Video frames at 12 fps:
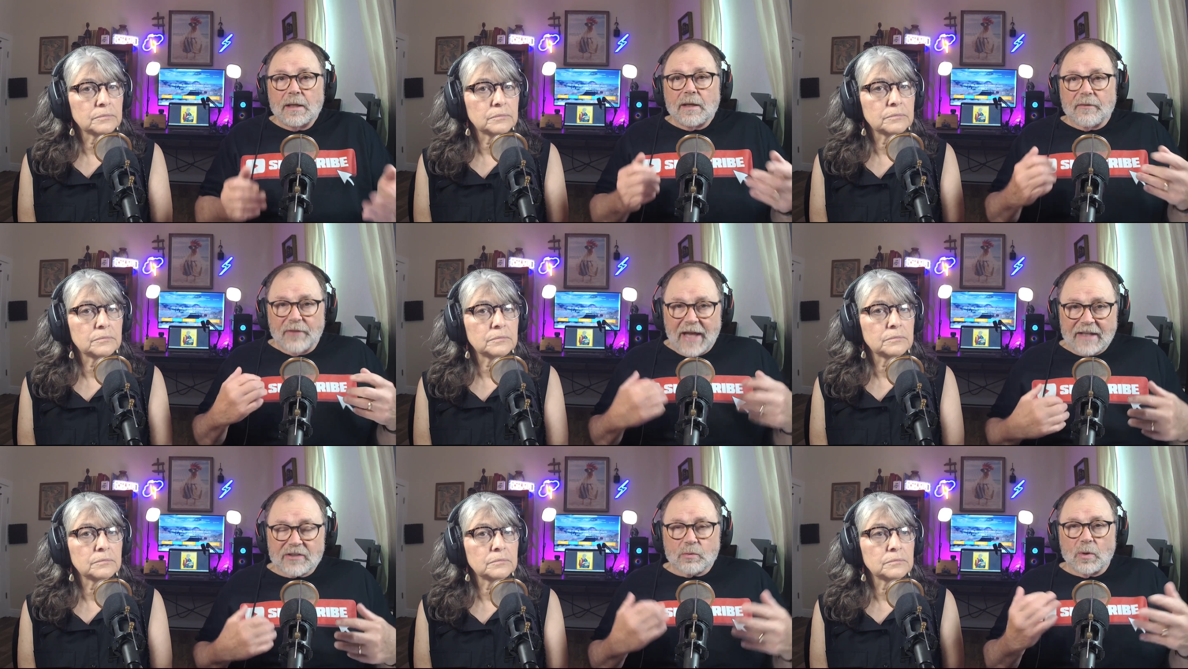
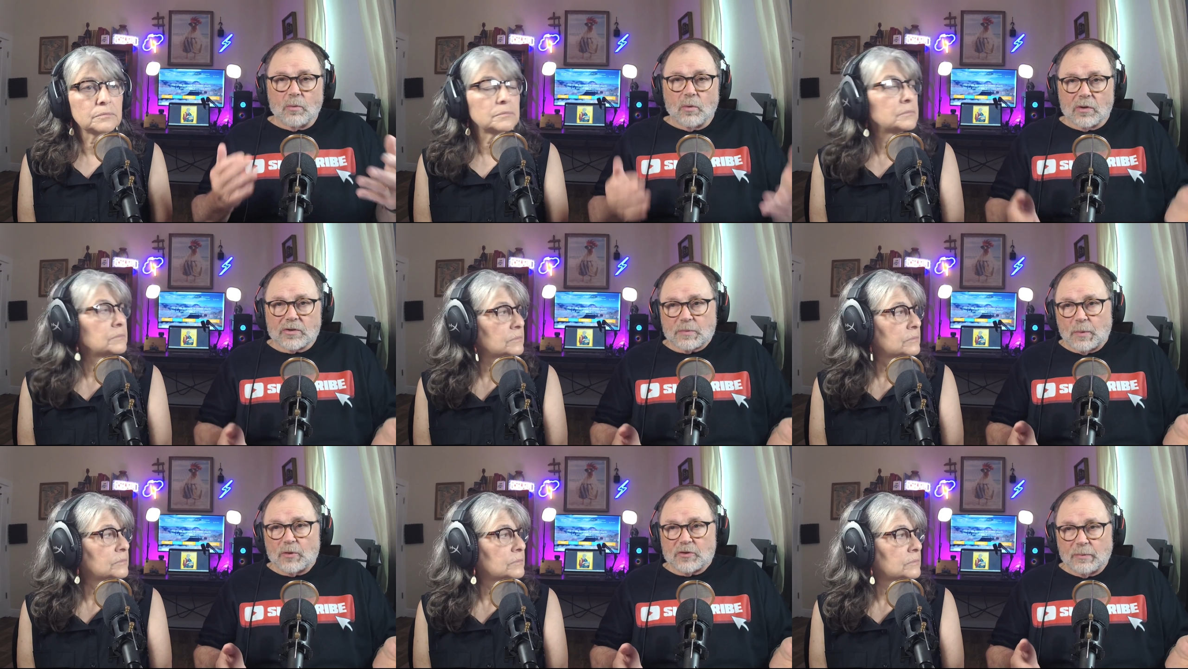Speaker 1: That's what we're
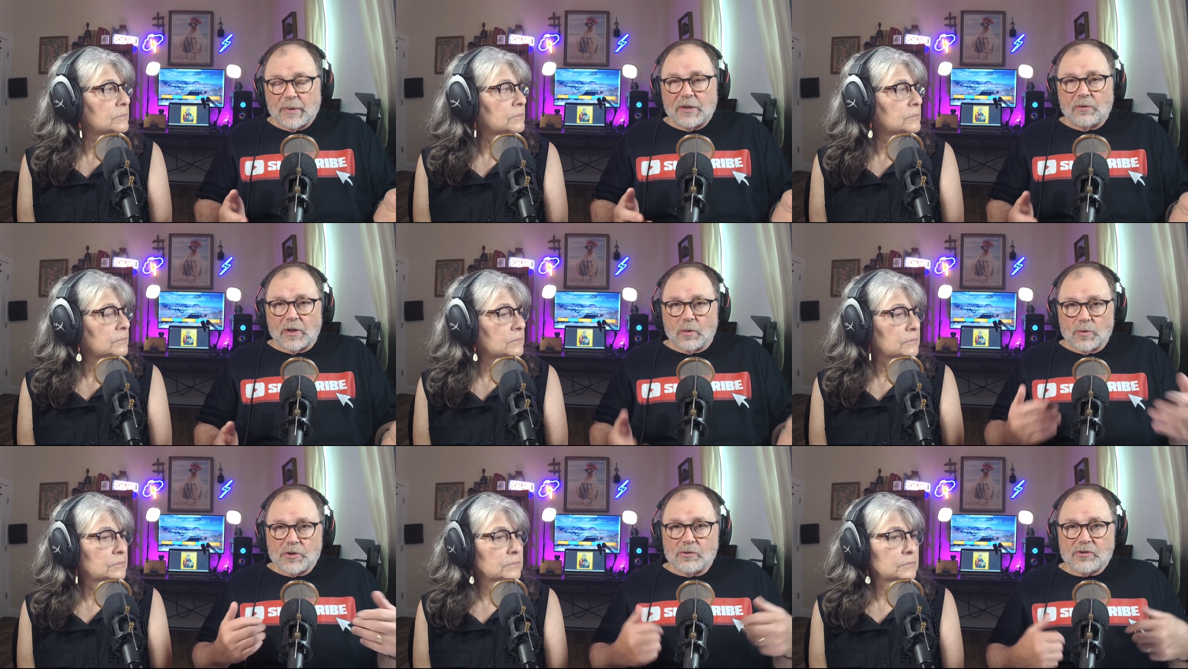supposed to be doing.
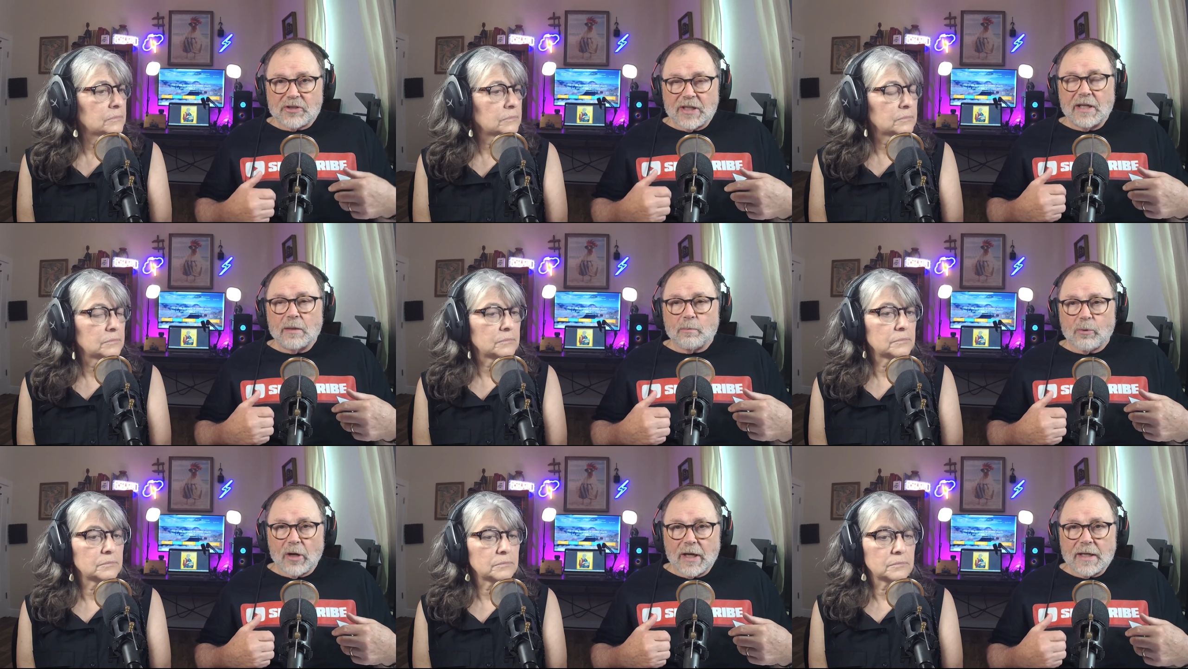When you see Him
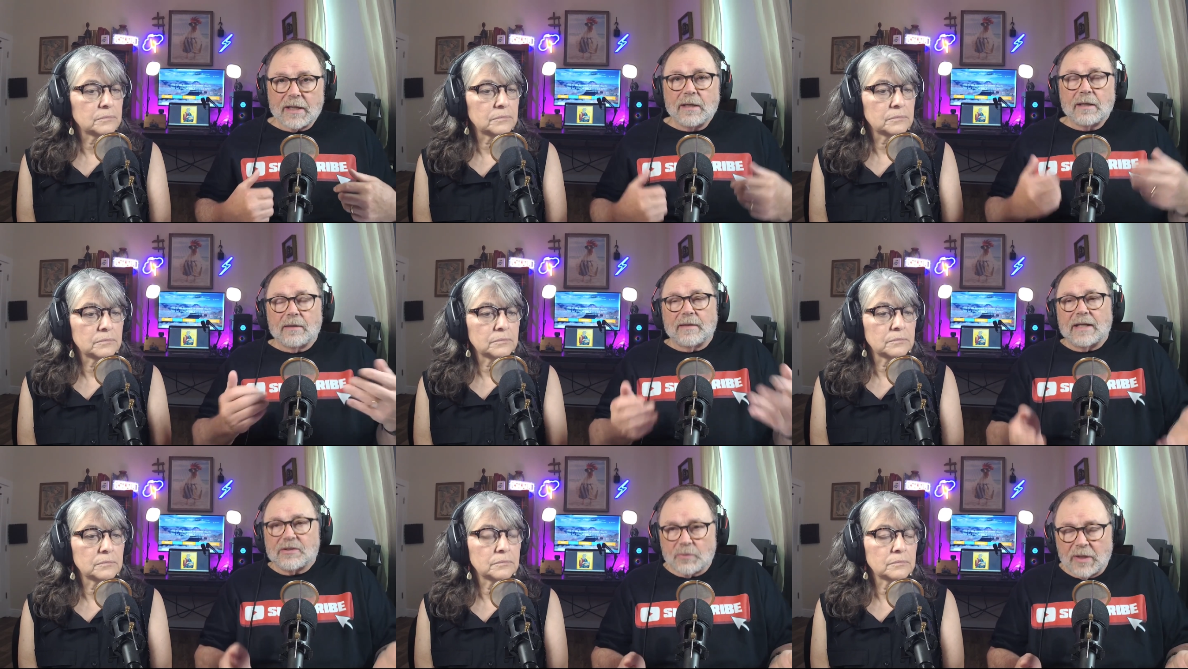praying,
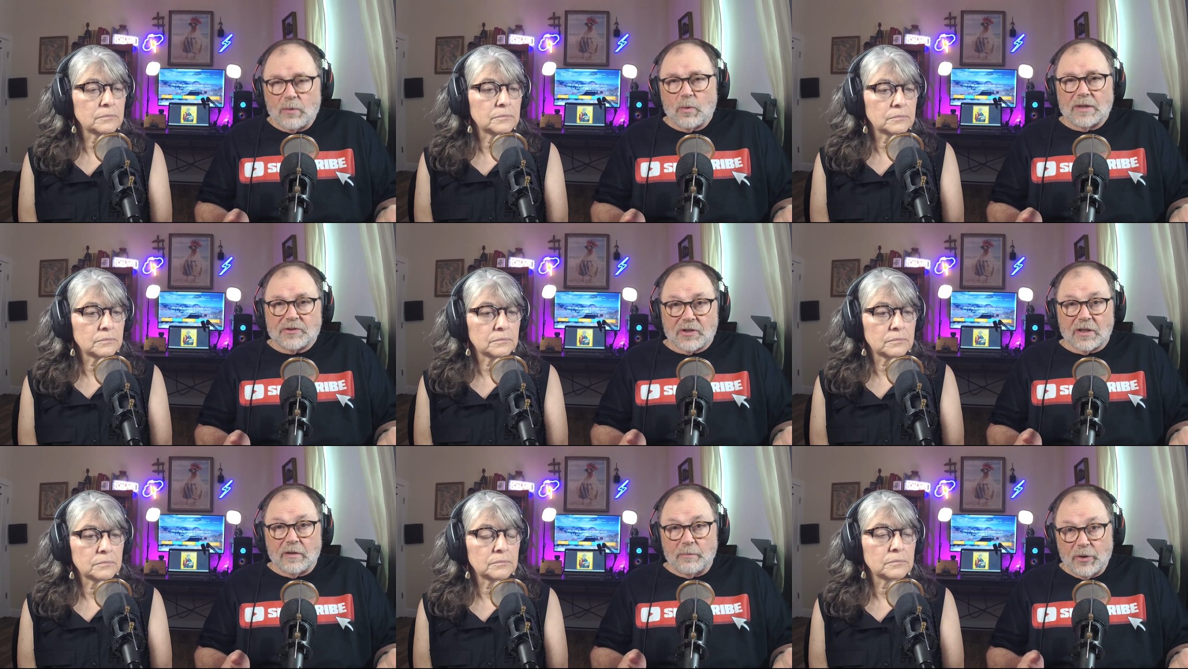that's what He wants to
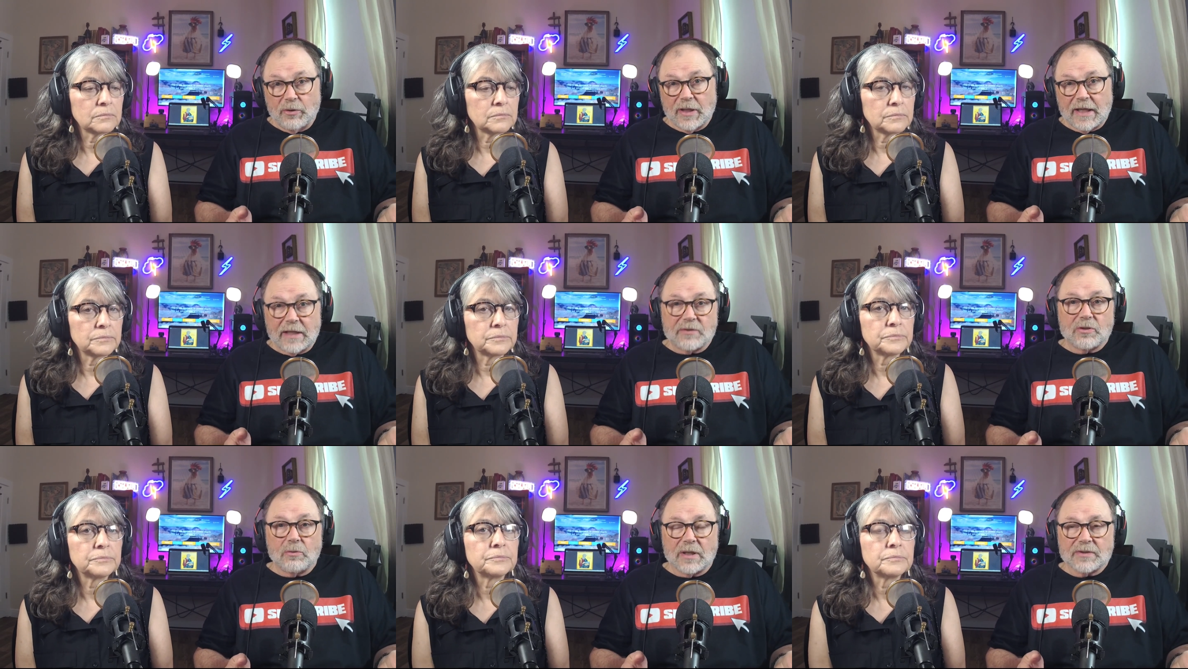communicate
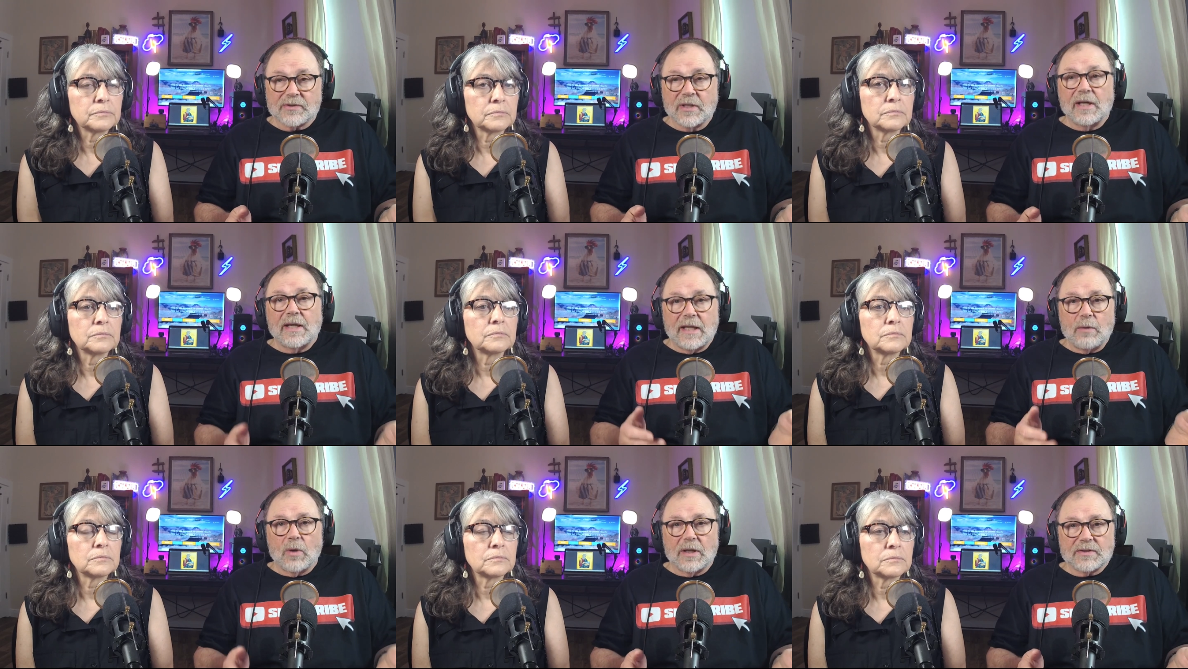to us. He
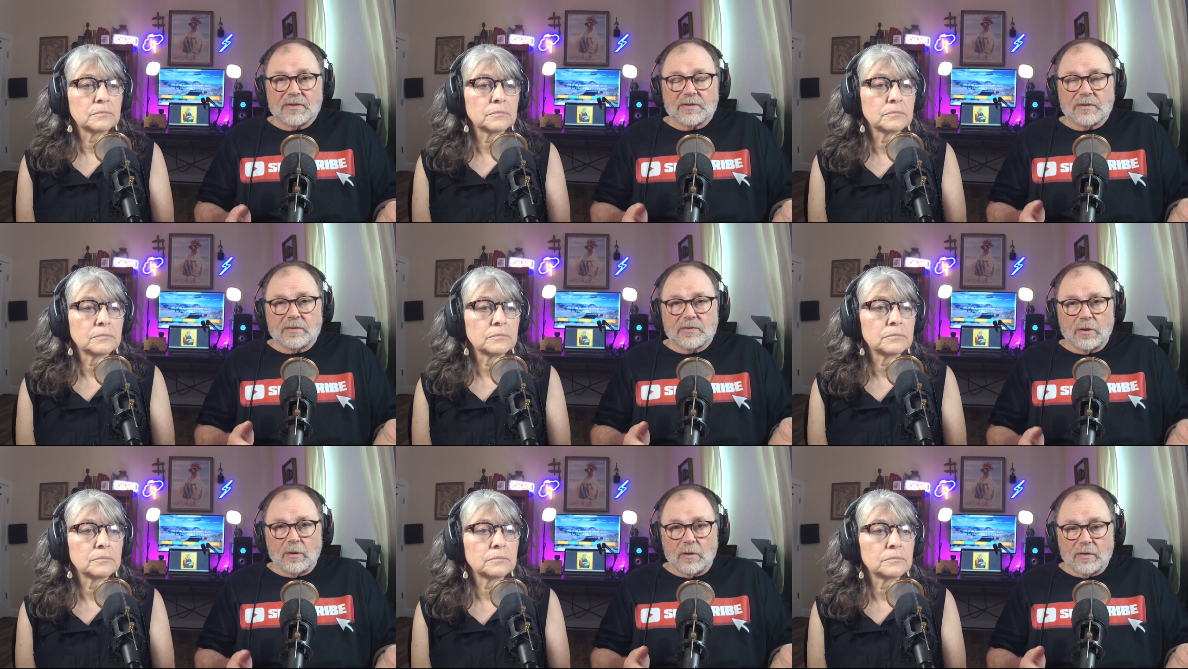wants
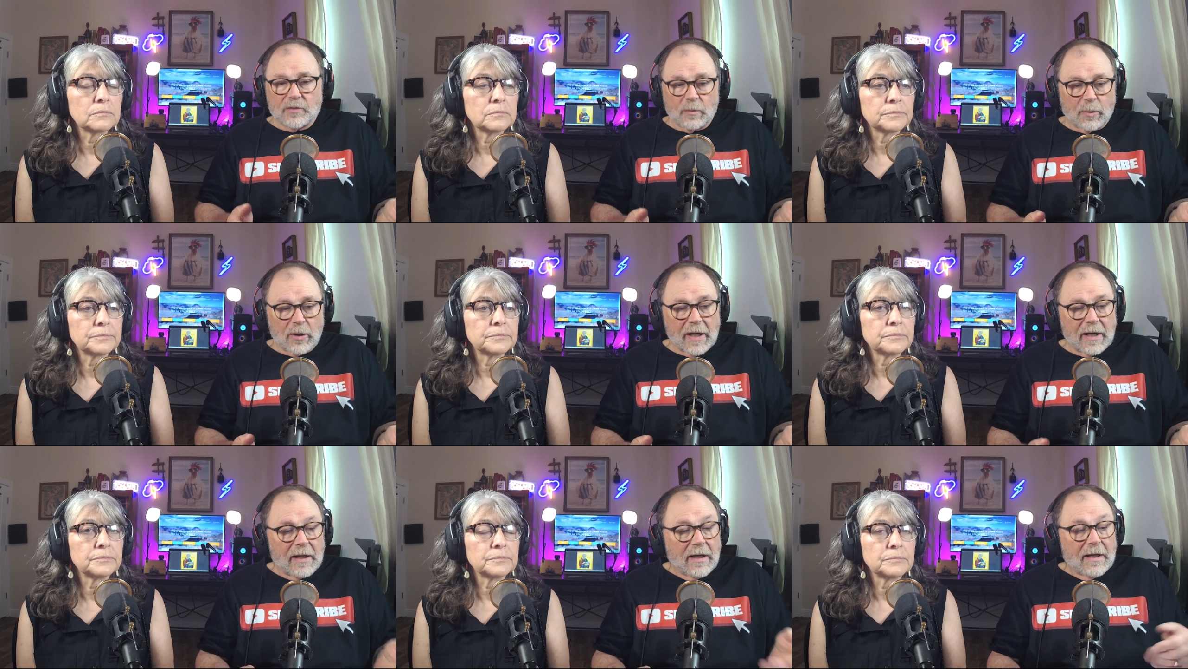to, to pray.